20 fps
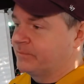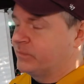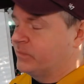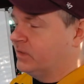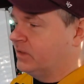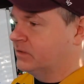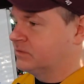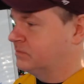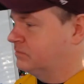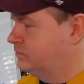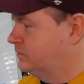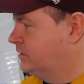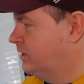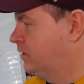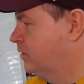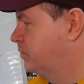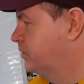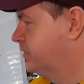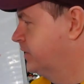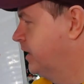It's a
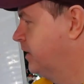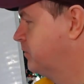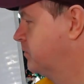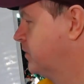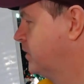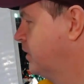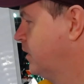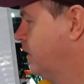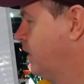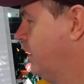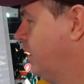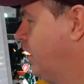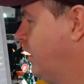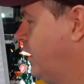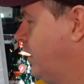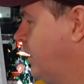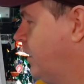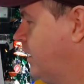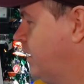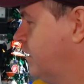terrible name.
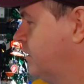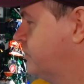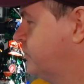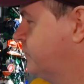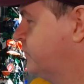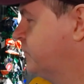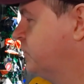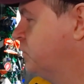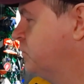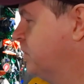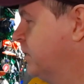Few